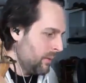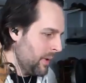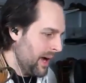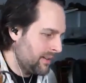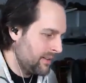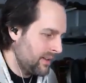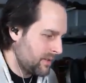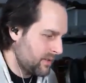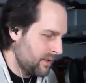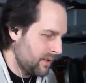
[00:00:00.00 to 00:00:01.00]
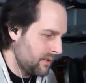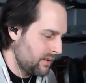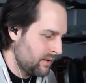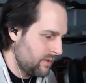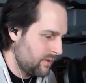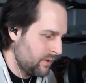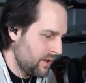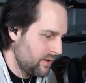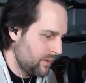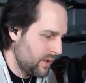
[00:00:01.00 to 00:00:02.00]
That wax is actually
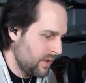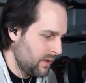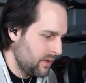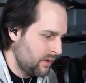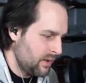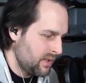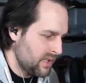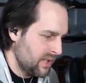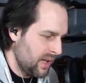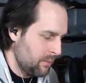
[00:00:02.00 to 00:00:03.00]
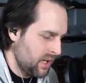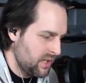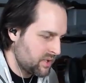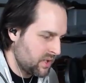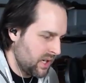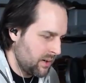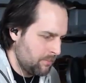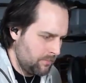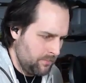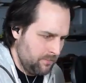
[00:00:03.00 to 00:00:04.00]
sort of doing the delamination
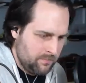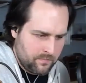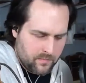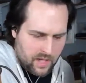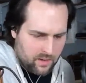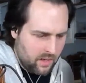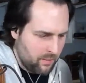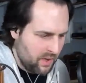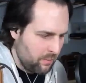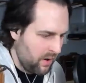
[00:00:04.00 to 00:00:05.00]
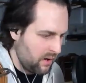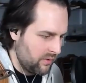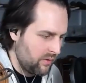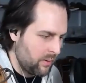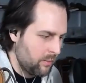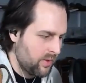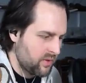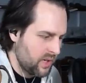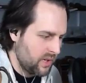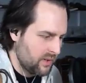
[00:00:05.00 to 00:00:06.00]
game and coming apart from the
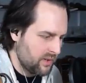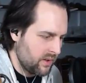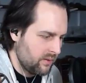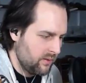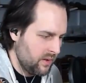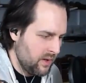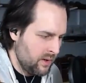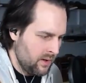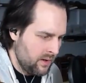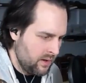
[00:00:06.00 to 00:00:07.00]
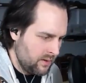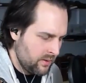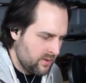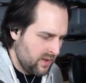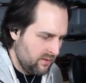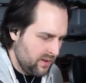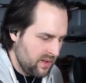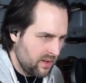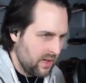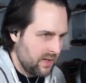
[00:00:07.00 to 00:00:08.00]
shell itself. So it's giving it
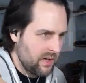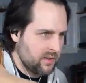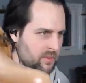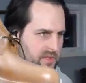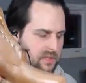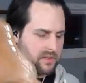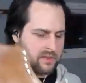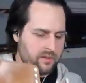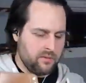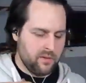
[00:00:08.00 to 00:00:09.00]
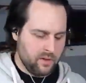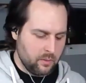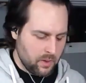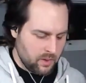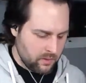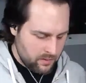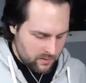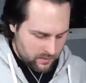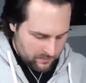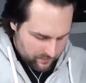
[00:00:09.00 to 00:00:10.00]
like it's almost like there's a film
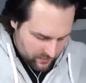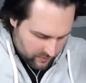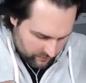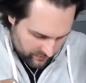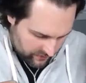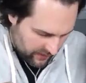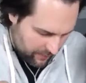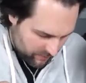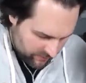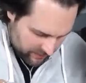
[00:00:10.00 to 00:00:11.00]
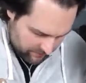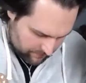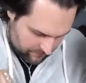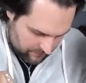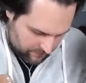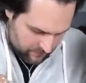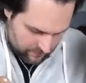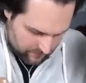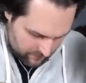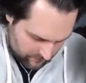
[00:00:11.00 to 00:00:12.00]
over the top of it.
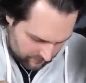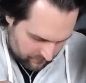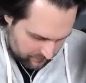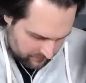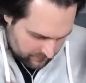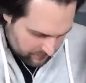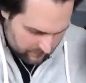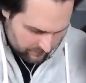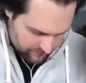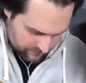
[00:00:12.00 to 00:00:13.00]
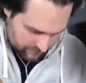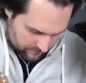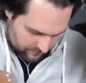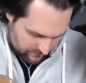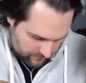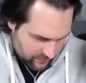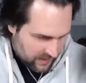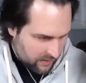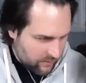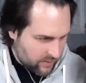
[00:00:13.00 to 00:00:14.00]
I
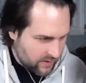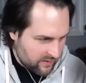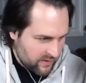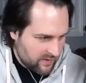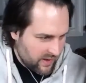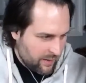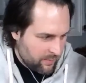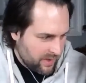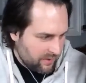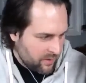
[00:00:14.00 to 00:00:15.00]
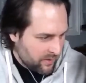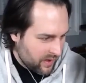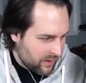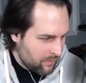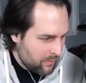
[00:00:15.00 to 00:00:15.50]
don't know if you can see this happening in real time.